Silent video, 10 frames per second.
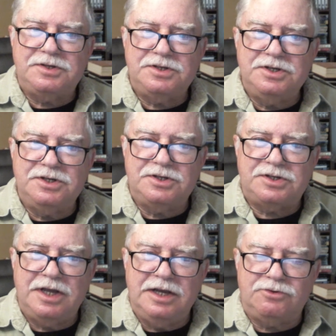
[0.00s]

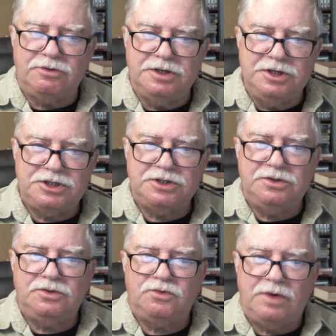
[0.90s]
is a
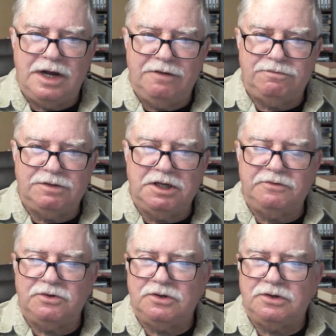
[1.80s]
traditional rye
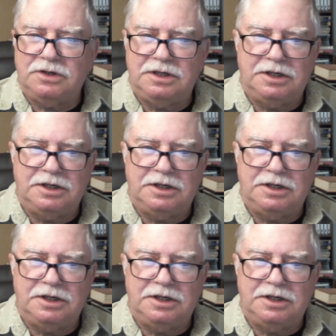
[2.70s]
flavor